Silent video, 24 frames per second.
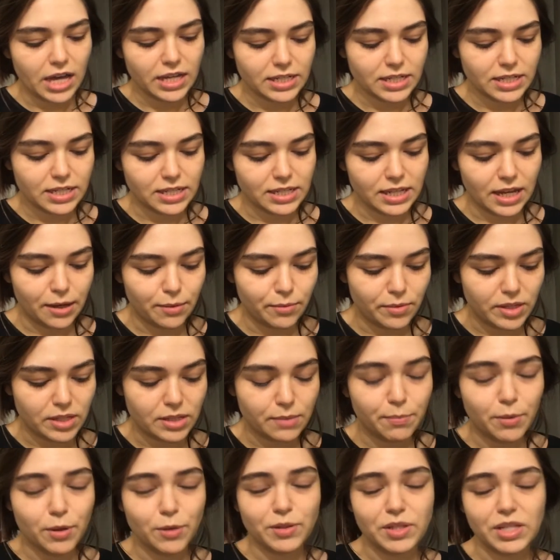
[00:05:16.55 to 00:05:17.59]
because I
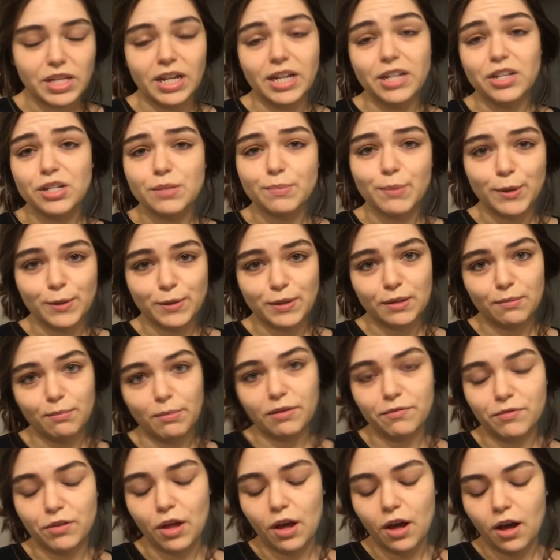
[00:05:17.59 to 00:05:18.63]
just posted my
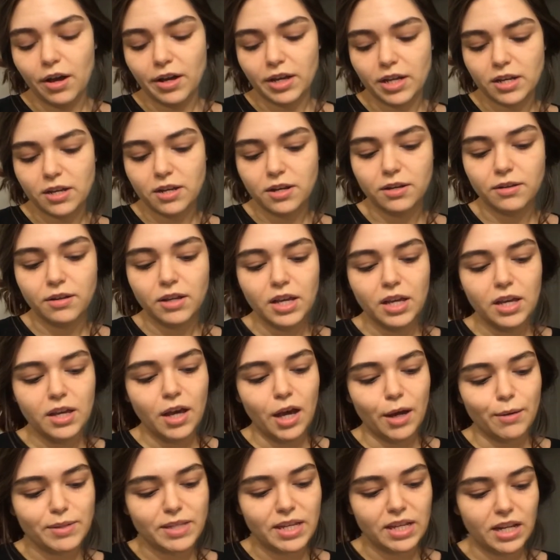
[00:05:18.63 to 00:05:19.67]
vlog and
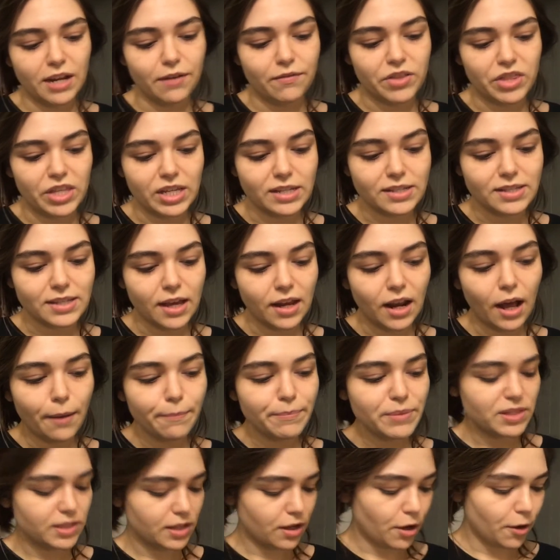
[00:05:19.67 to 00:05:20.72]
I was getting everything set up.
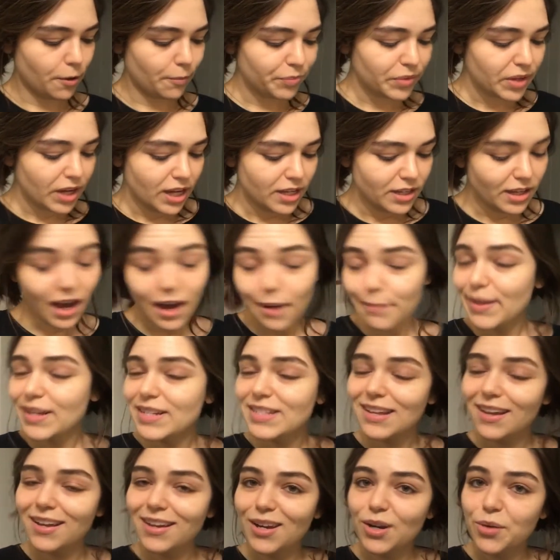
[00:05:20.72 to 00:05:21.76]
So yeah, I'm
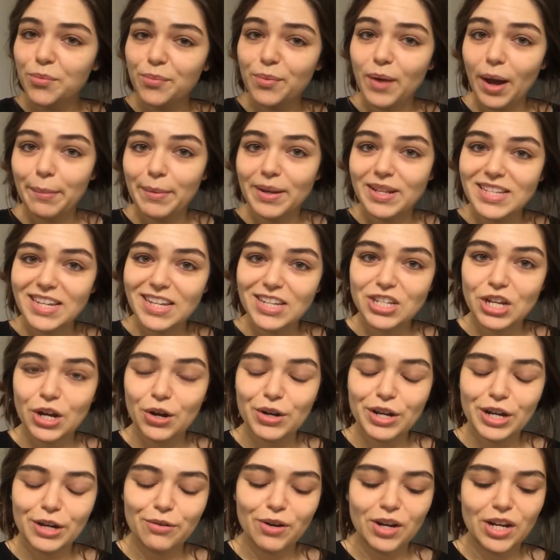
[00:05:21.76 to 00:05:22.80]
excited. I'm gonna take a shower
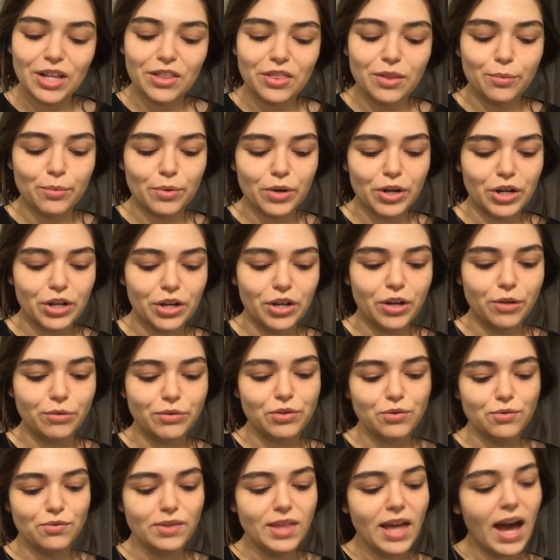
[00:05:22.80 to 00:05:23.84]
and get ready, and then we're gonna go
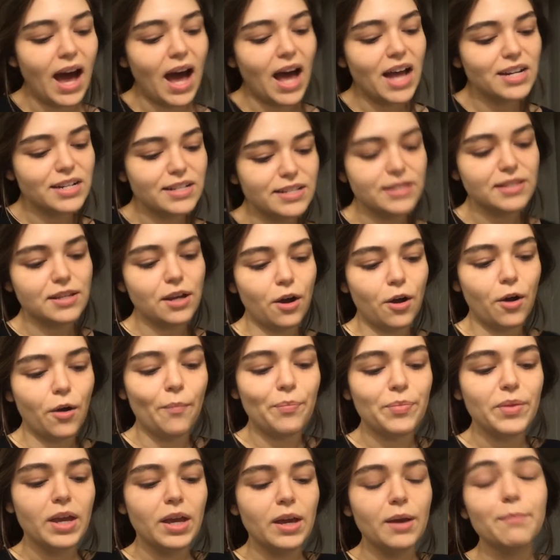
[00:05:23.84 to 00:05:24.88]
do that.
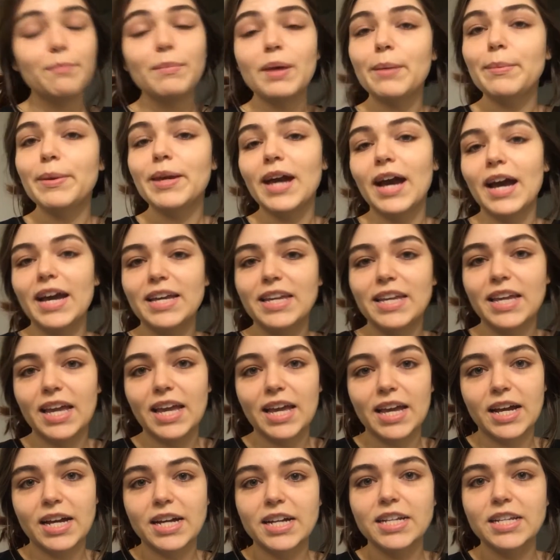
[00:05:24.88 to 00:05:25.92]
So maybe I
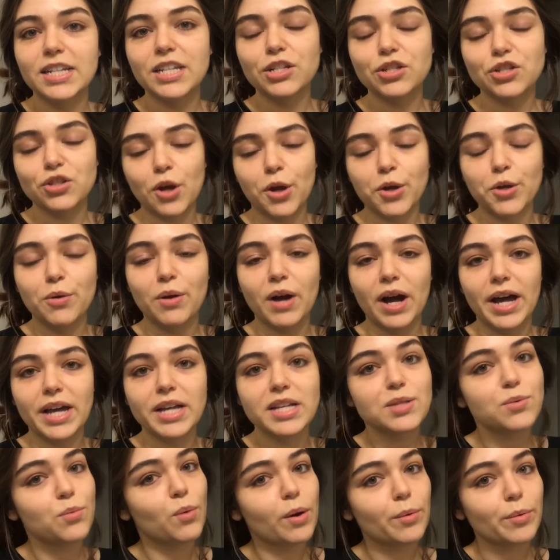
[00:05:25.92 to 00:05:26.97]
can show you
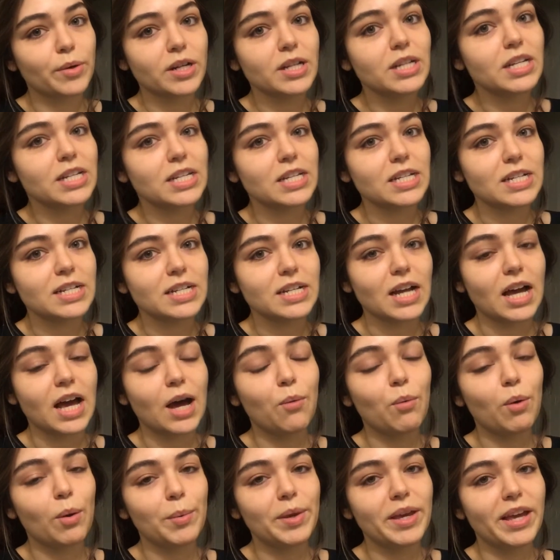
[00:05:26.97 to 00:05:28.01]
guys what we're eating
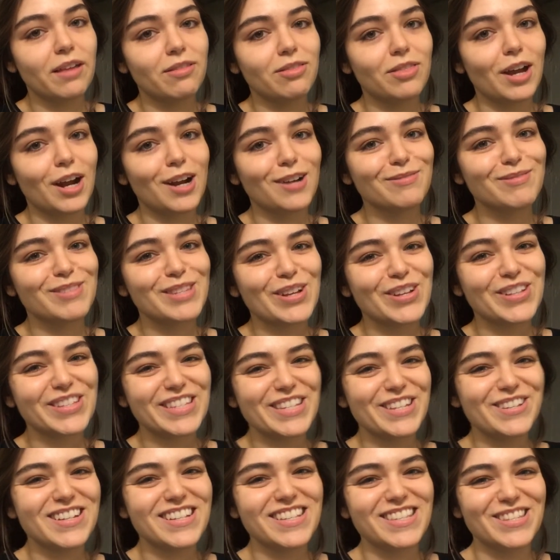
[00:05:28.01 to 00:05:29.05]
when we get there. So I'll see
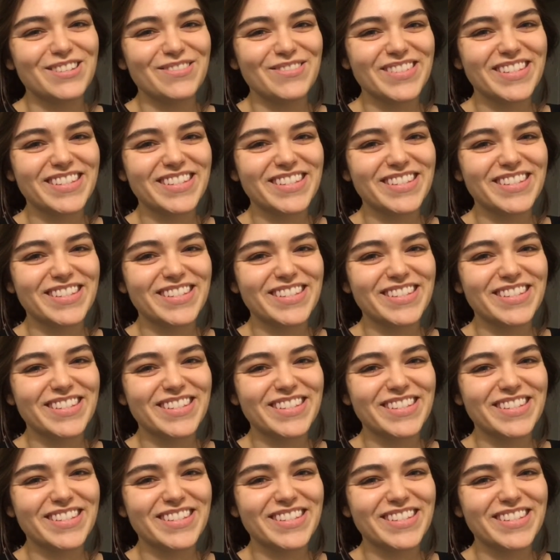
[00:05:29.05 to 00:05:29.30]
you guys soon.